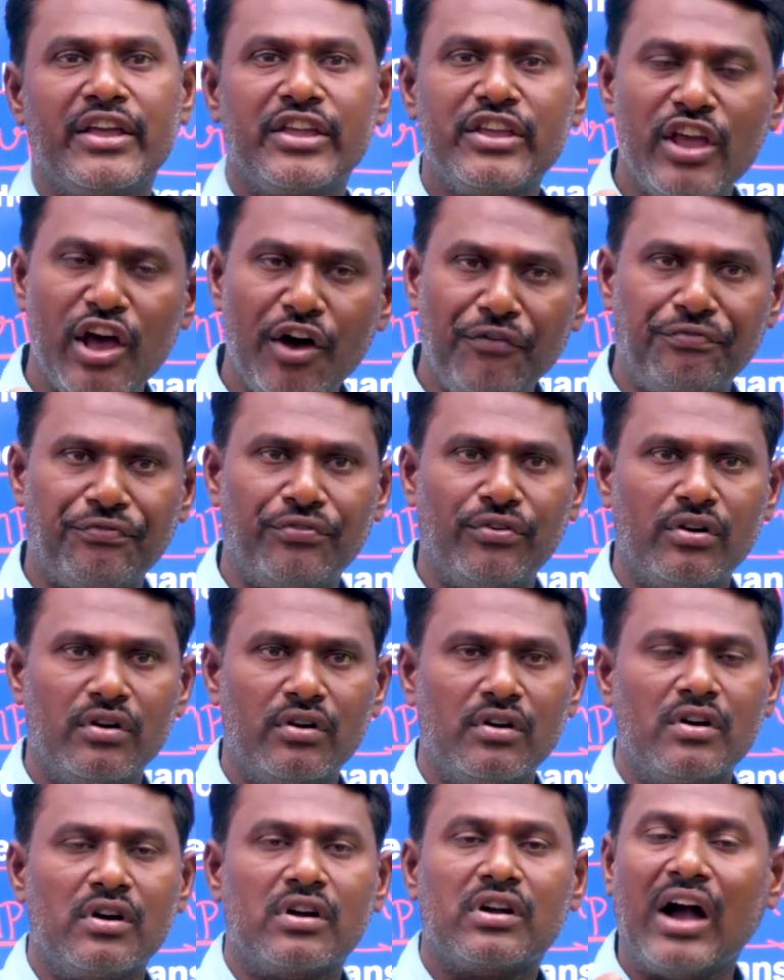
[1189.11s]
If
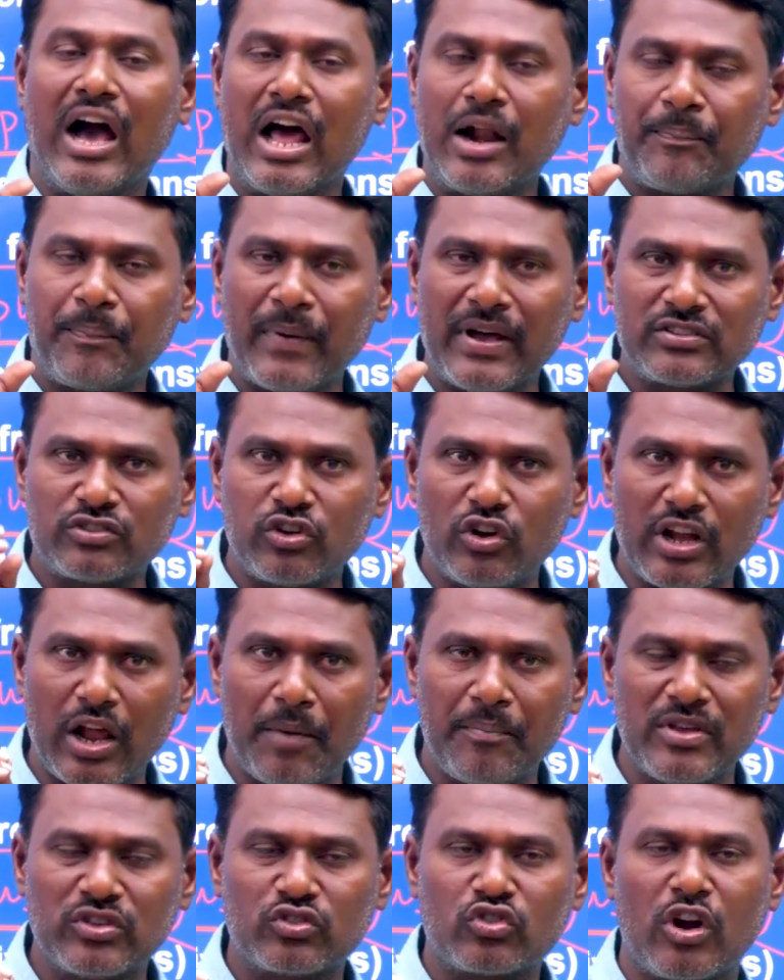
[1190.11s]
corpus
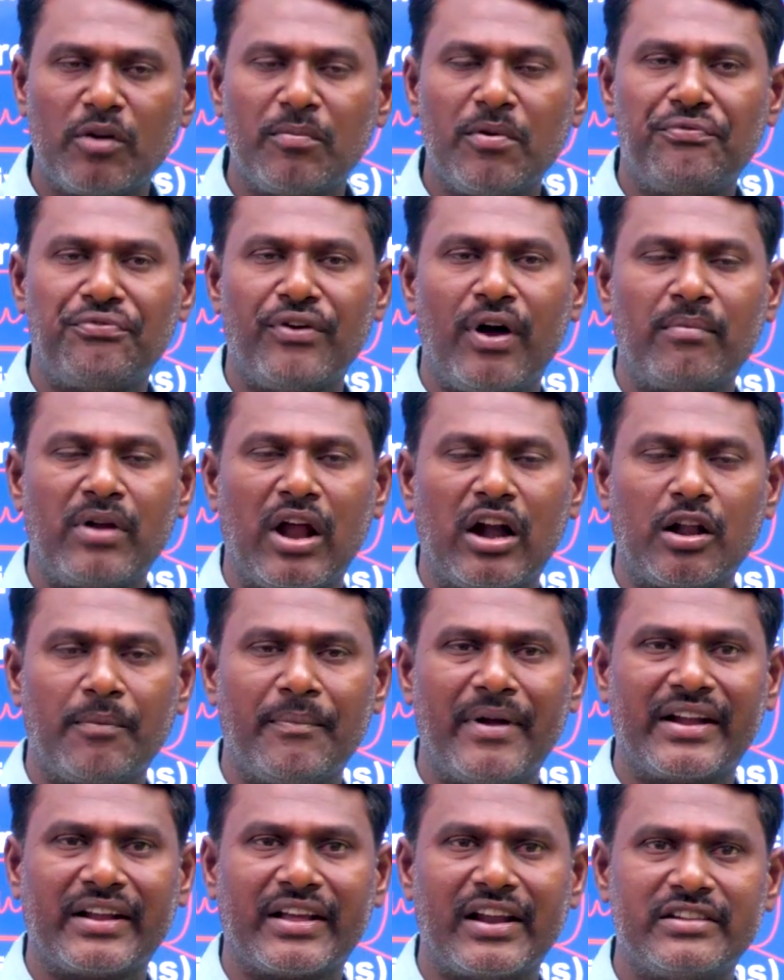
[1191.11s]
luteum is going to be formed
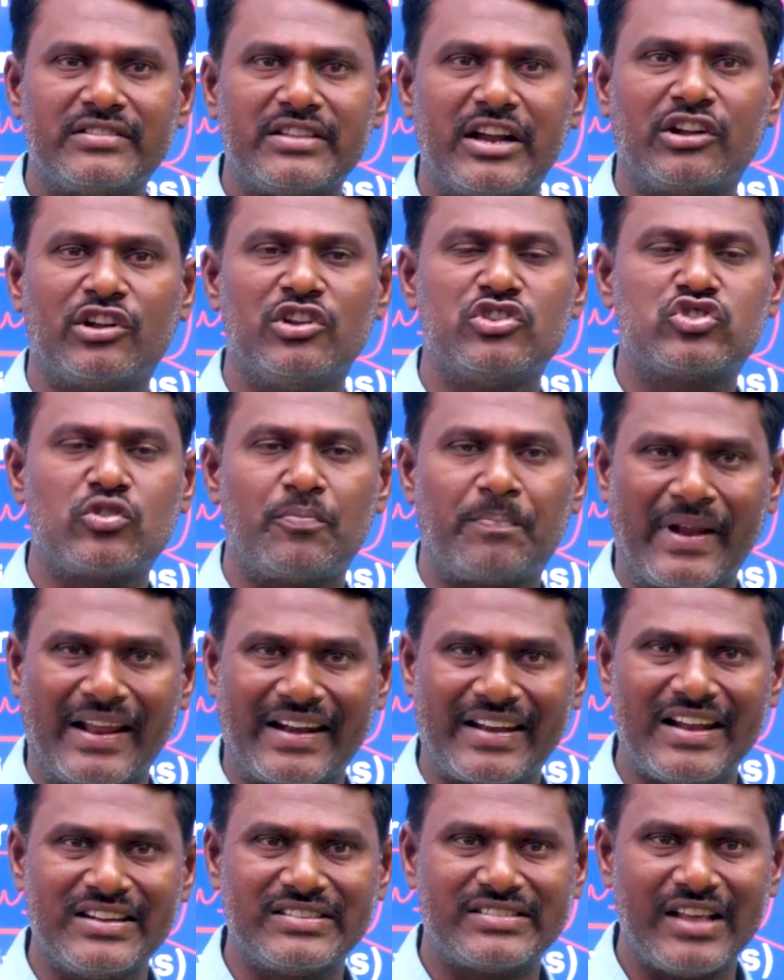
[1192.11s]
automatically, that leads to
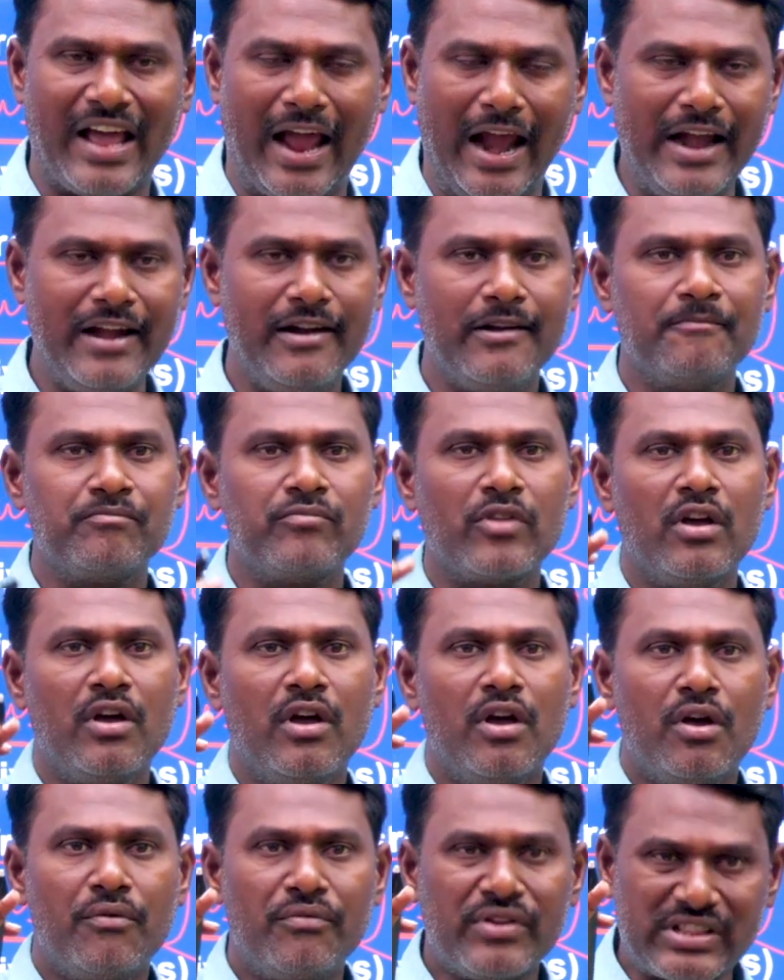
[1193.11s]
pregnancy, and
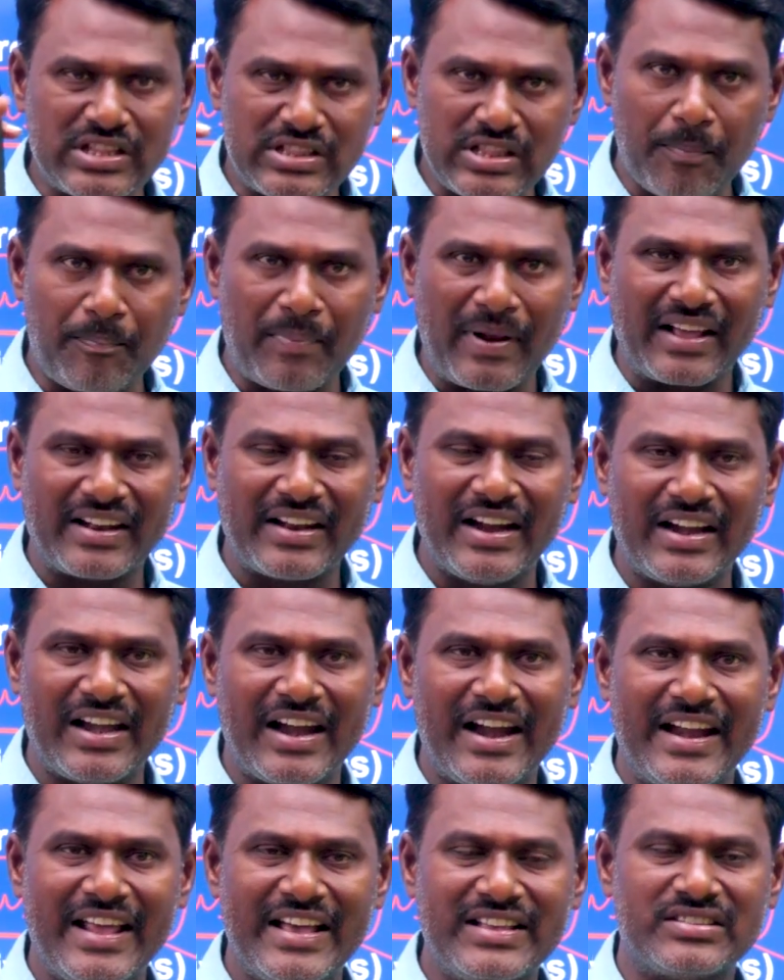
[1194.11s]
within the pregnant
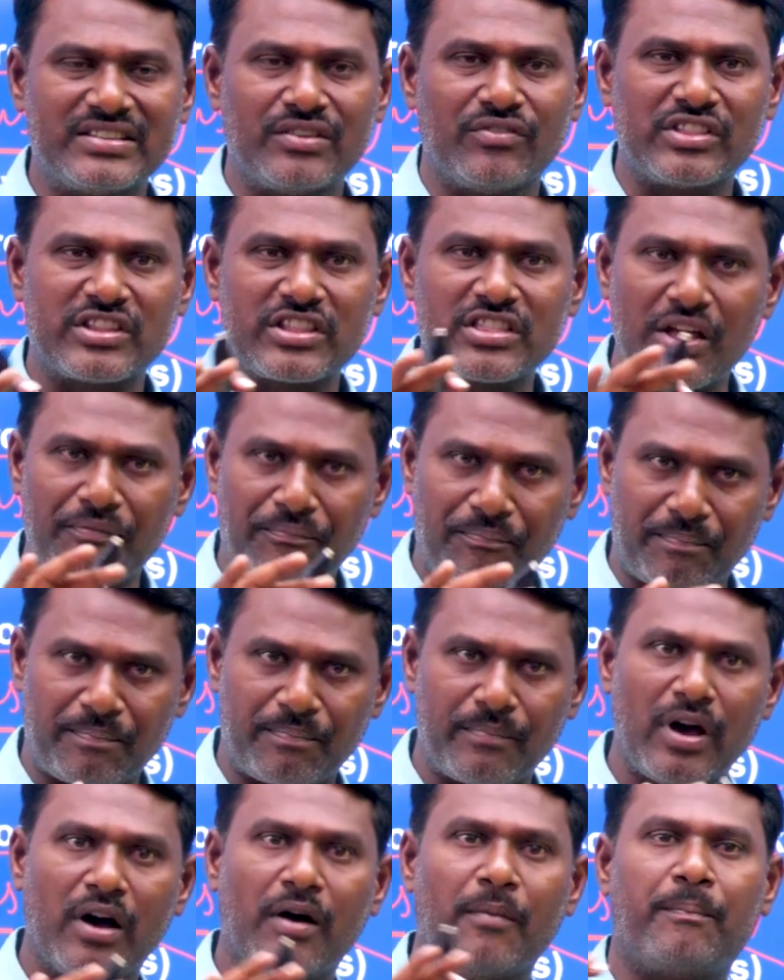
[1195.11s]
ladies, within the
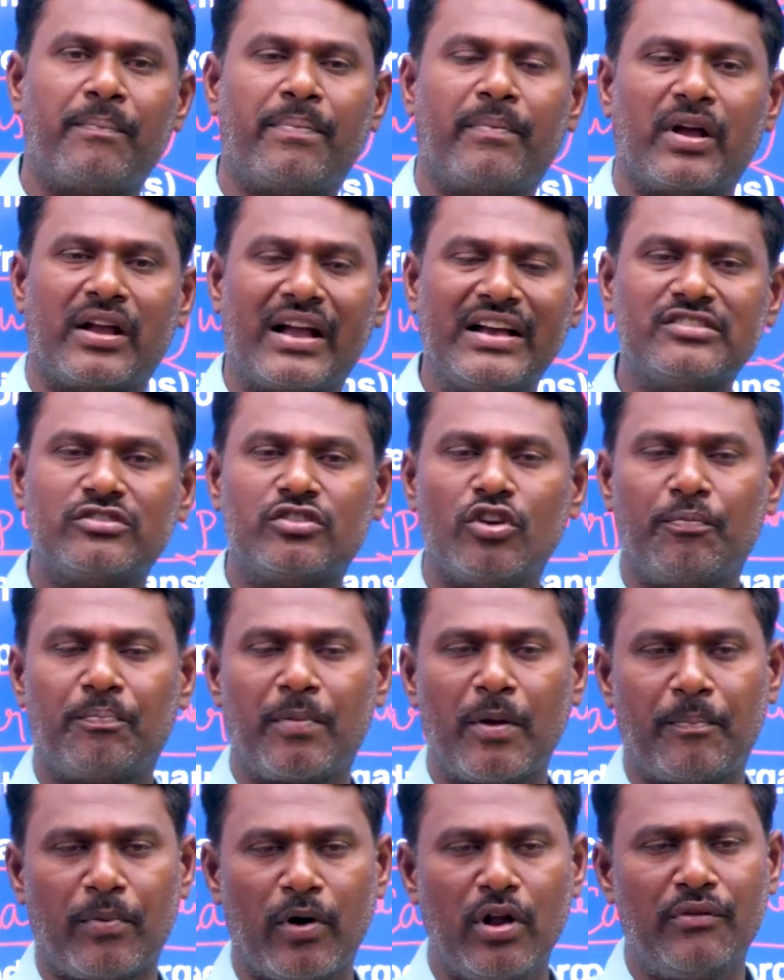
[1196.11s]
conceive
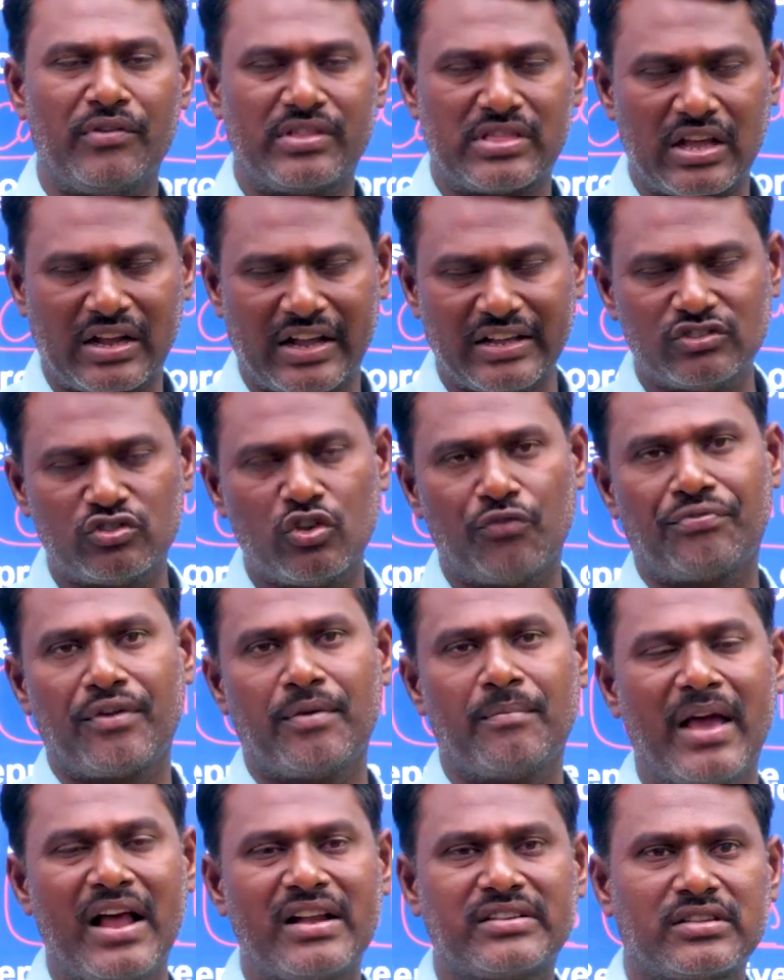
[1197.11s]
people, with the conceived
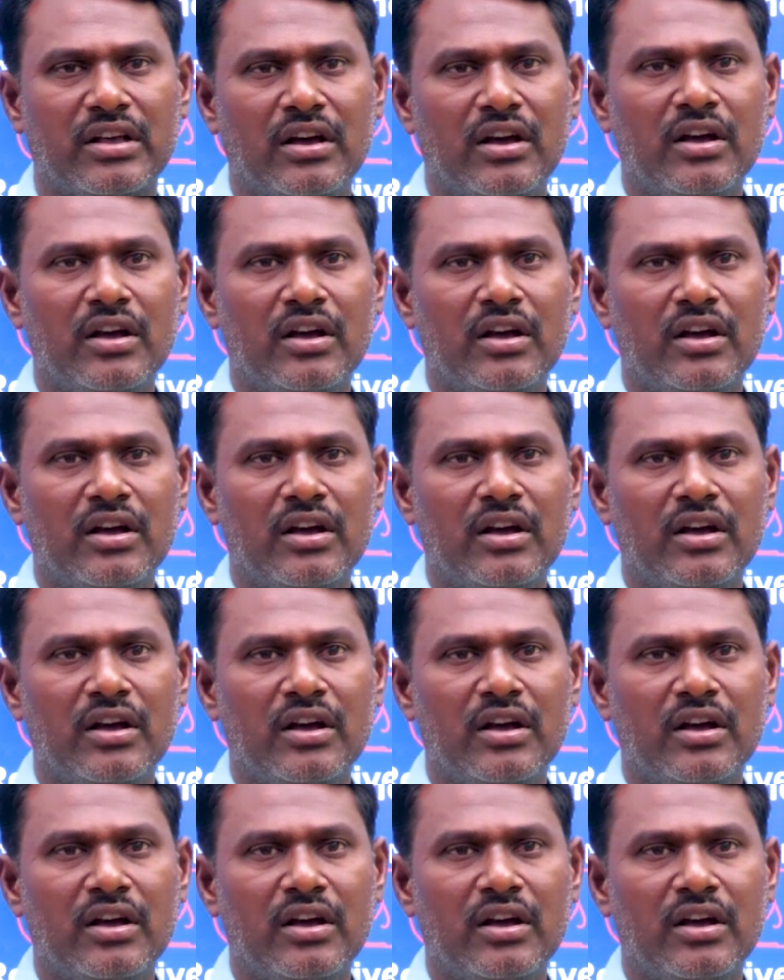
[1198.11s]
females,